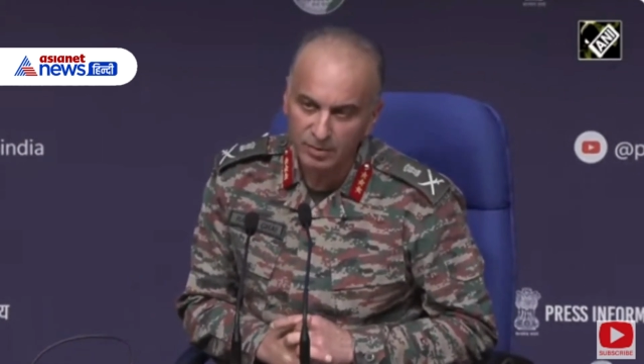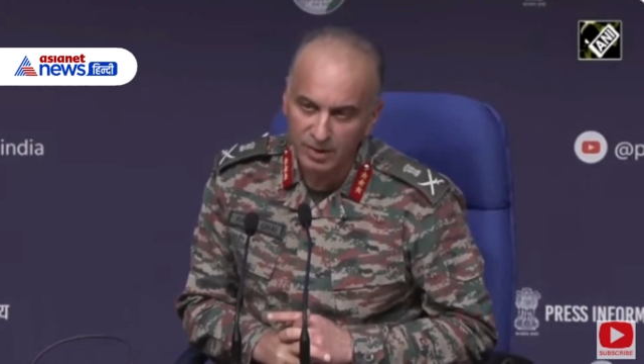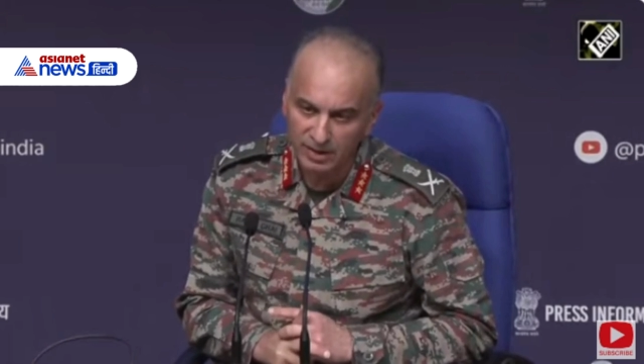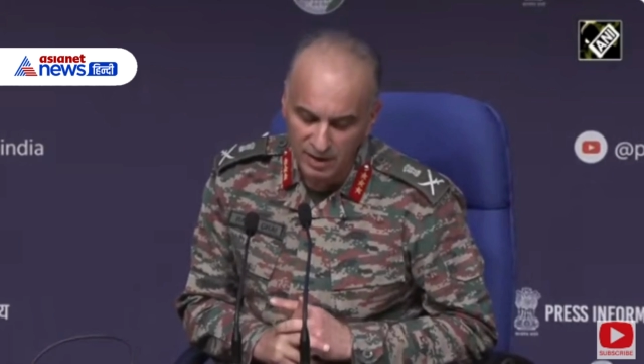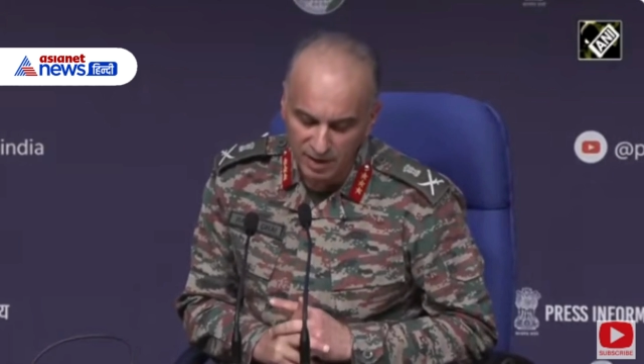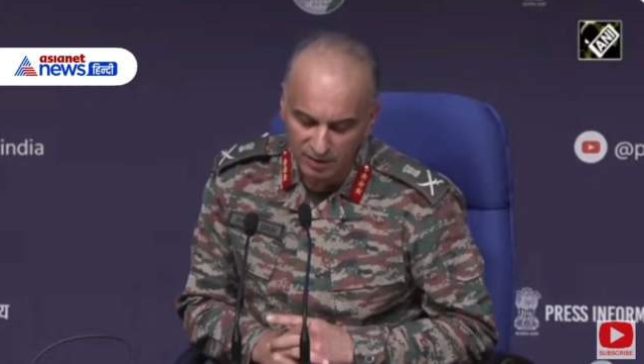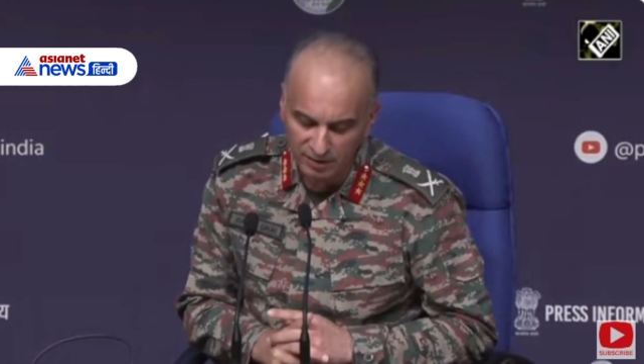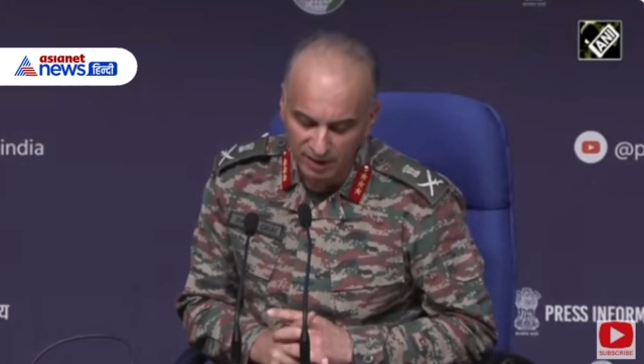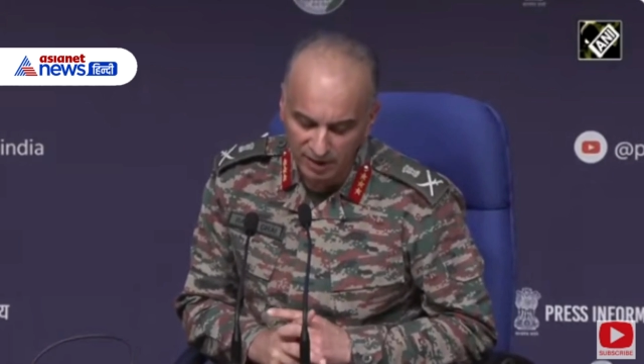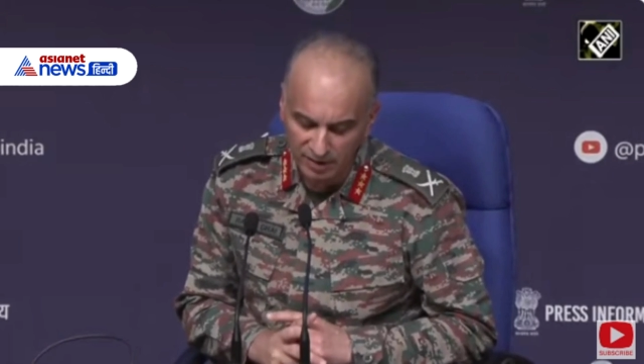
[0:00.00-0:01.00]
by the
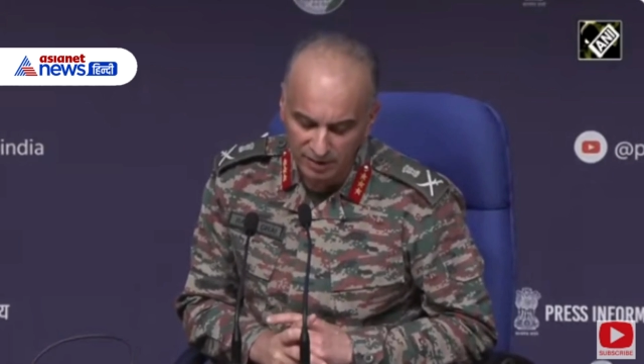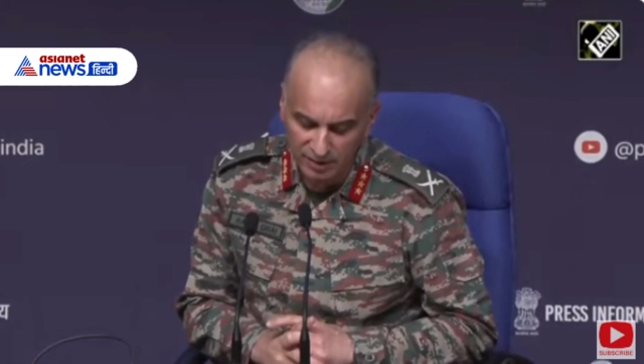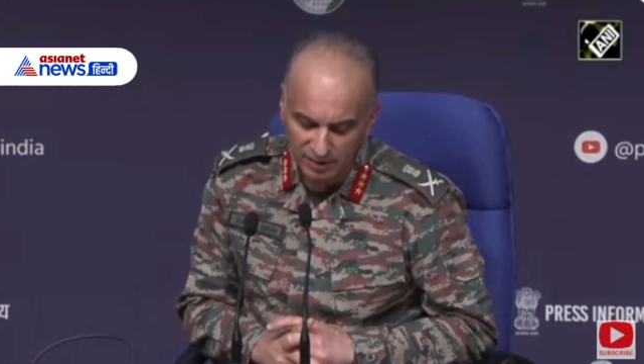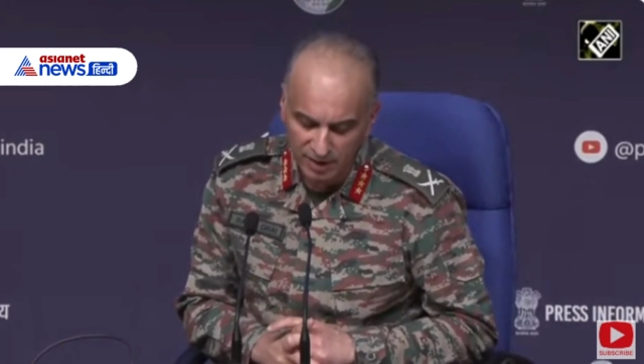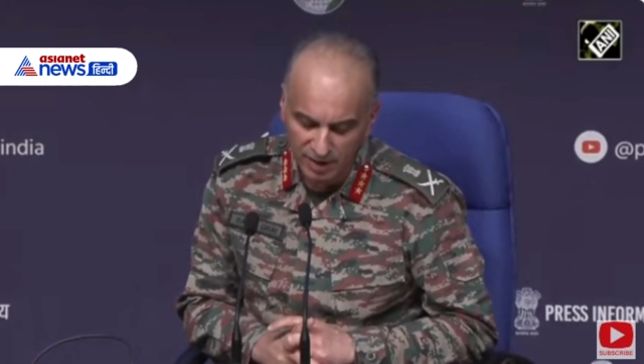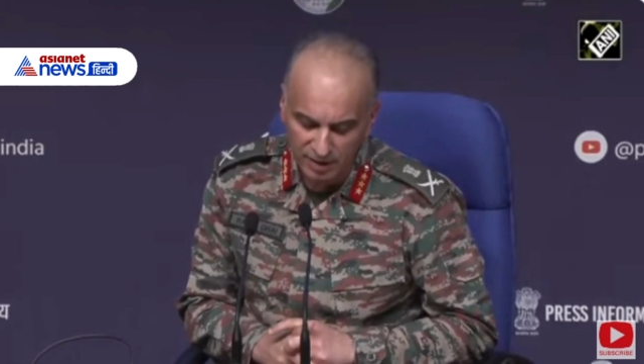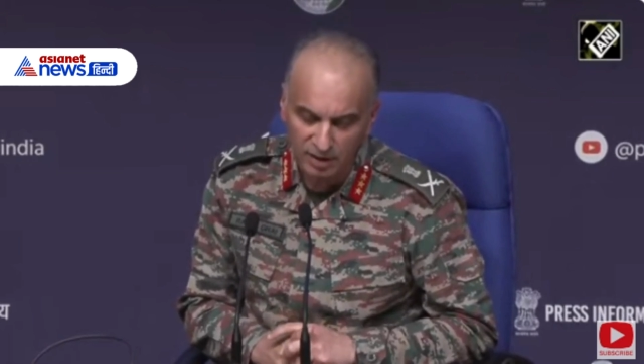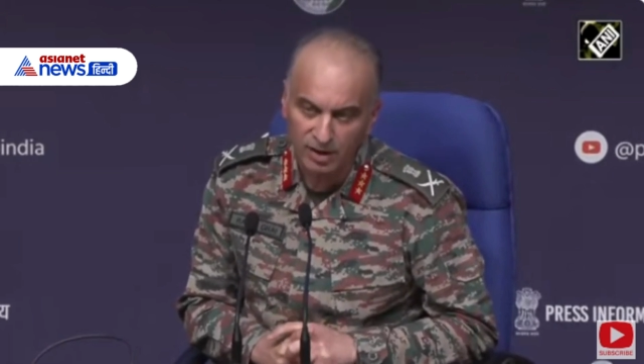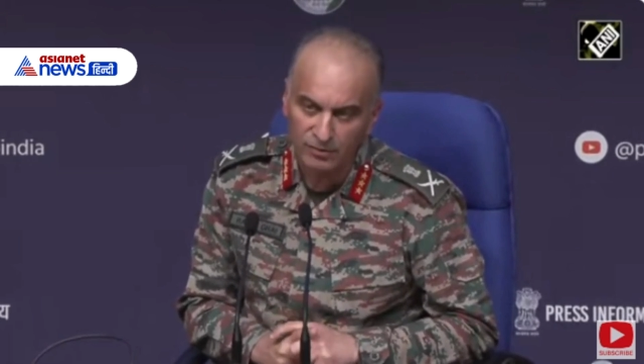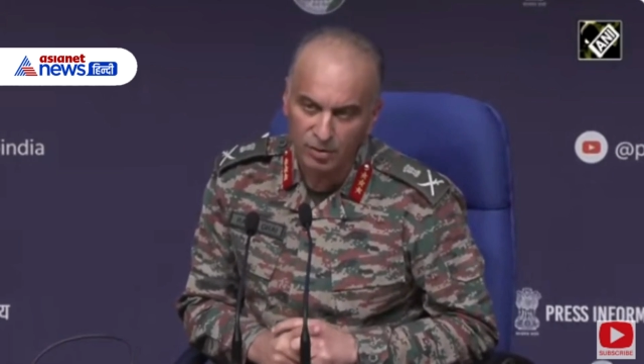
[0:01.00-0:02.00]
integrated
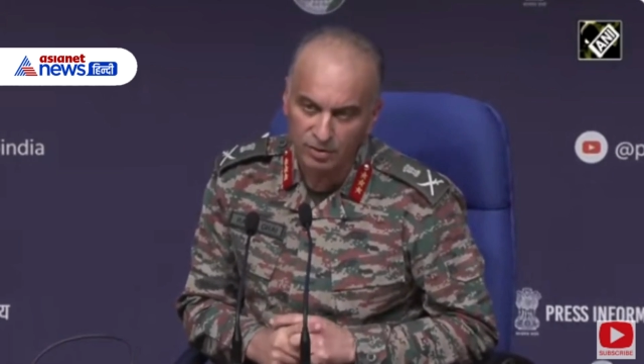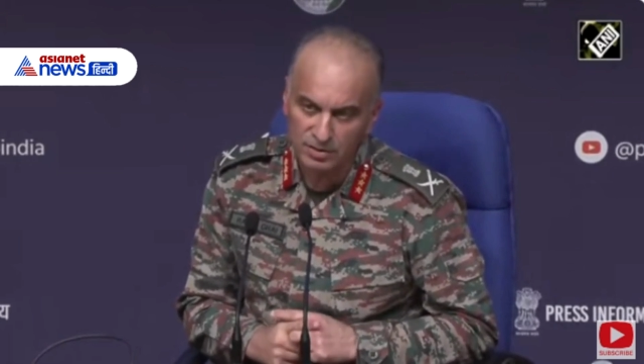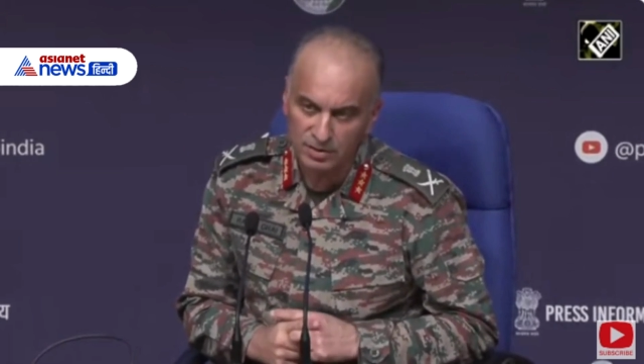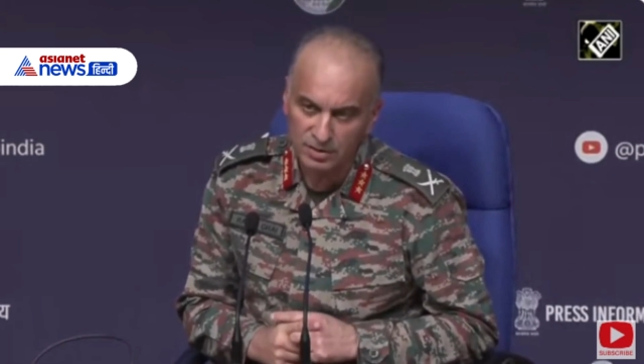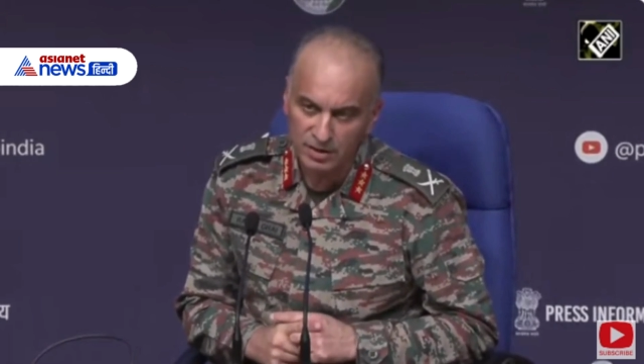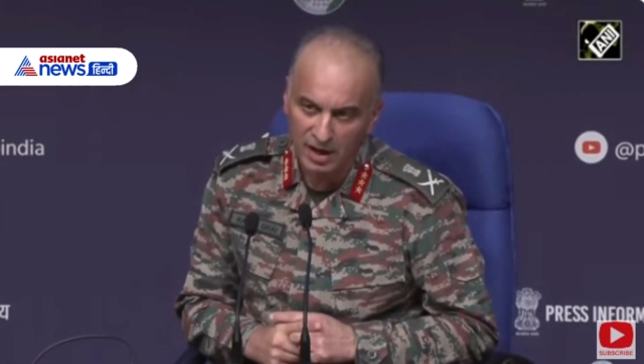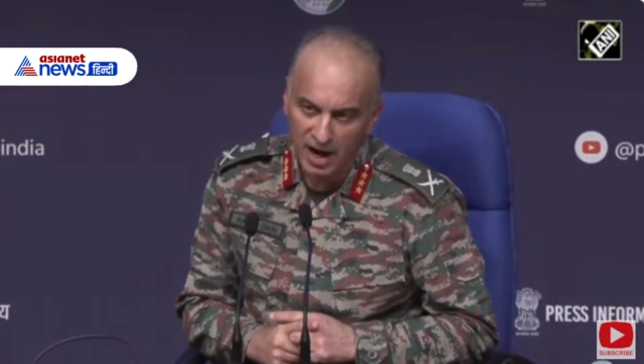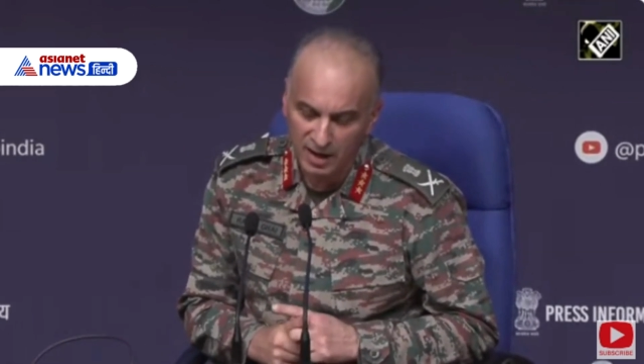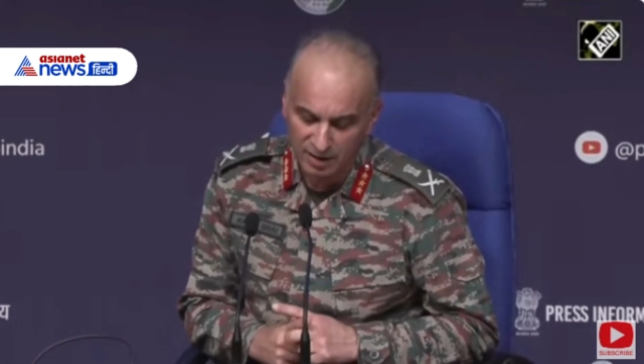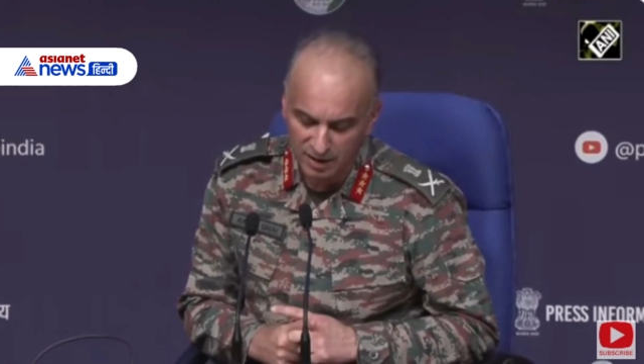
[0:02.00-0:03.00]
Indian Air Force
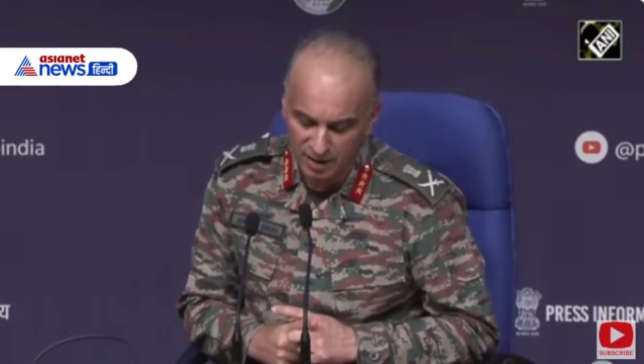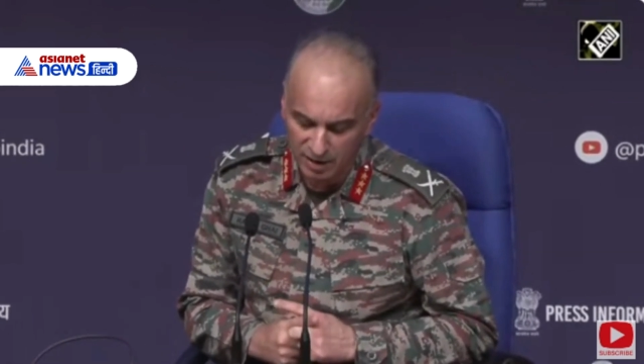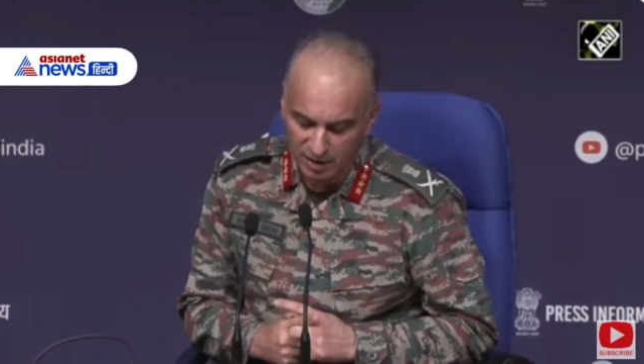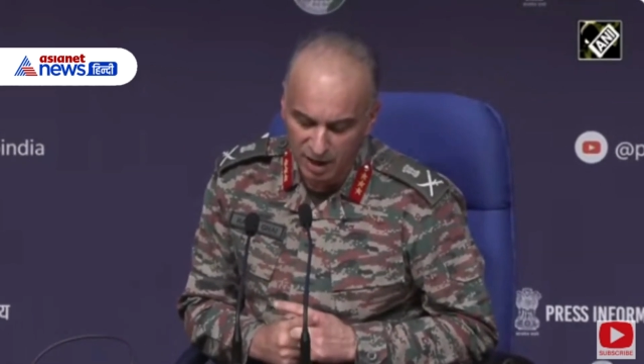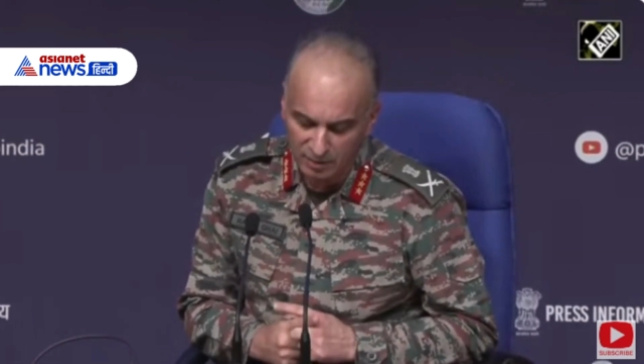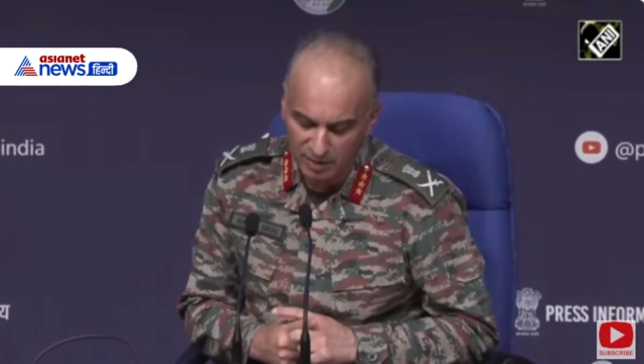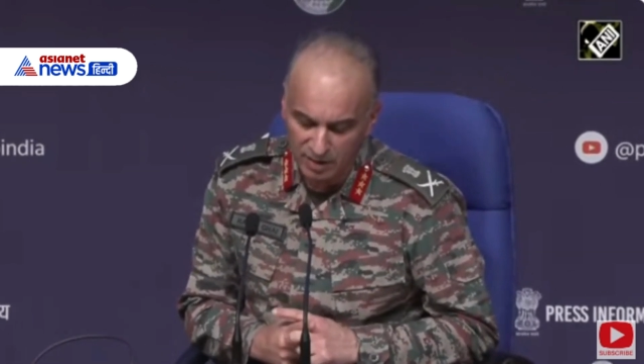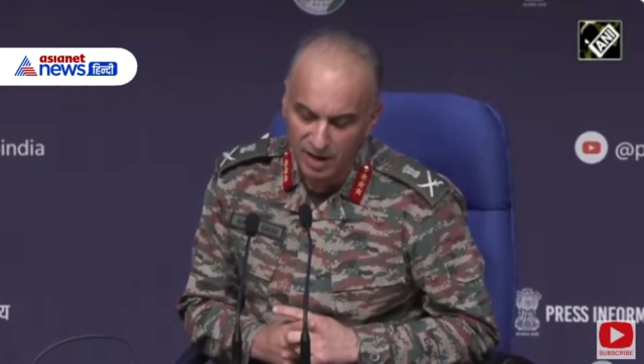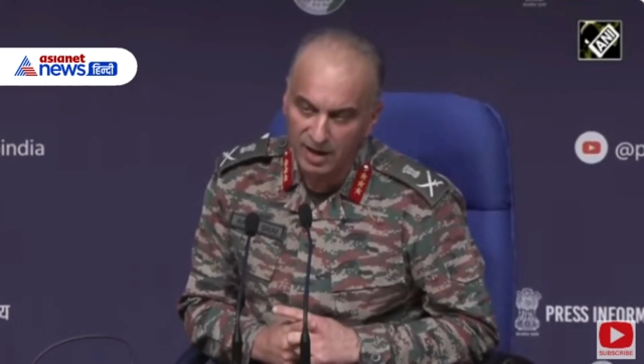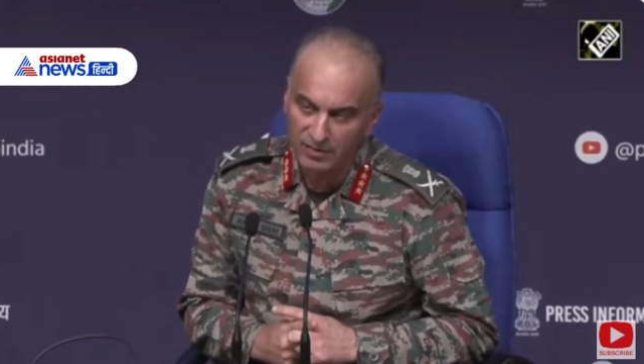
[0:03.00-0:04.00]
and Indian
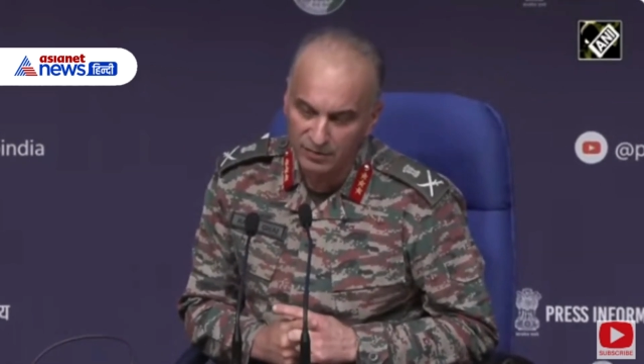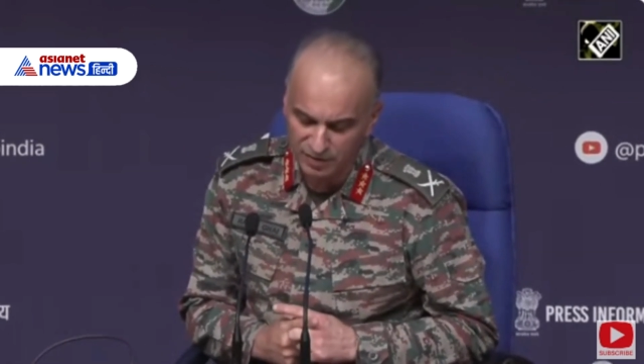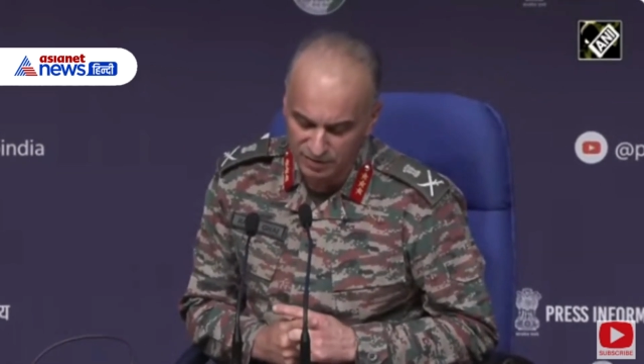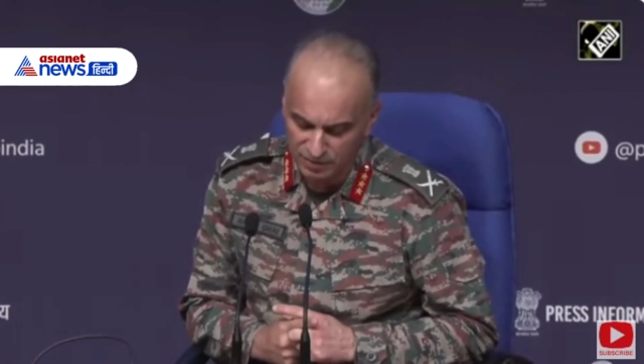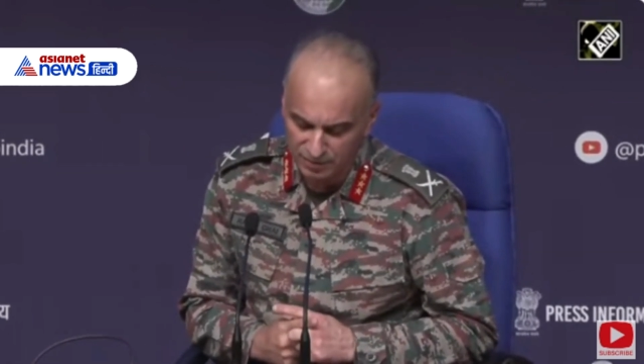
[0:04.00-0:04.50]
Army Air Defence.